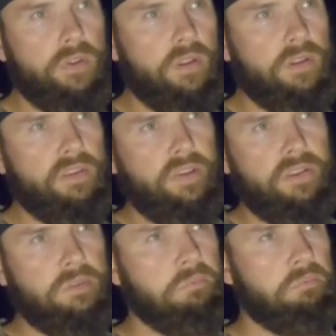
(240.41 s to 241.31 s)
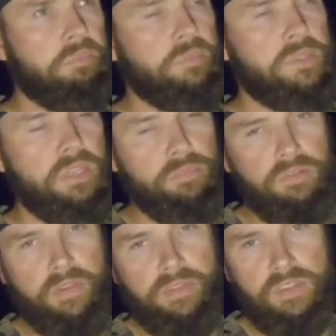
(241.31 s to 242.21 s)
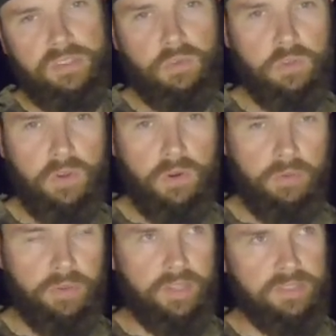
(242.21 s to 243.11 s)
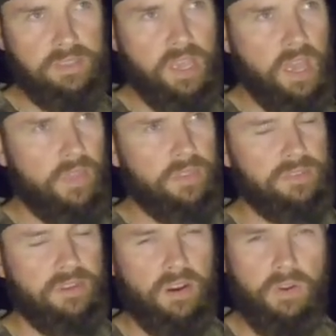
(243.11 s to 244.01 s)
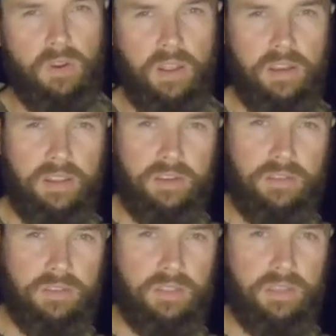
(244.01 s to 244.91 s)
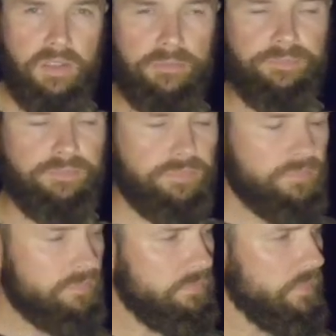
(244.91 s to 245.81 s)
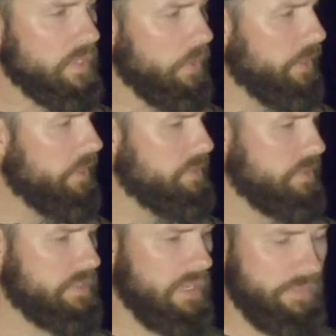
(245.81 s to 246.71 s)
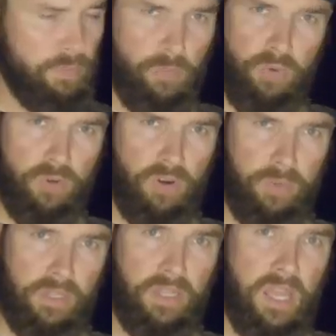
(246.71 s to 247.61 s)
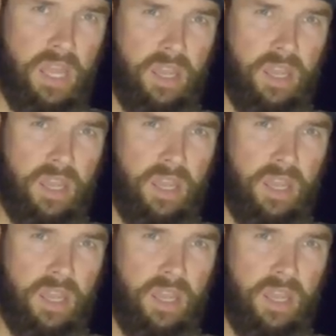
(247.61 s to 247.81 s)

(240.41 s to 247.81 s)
on it. I went simple with just two tone, but it's the Cerakote Elite um, coating, so it's a little bit more durable.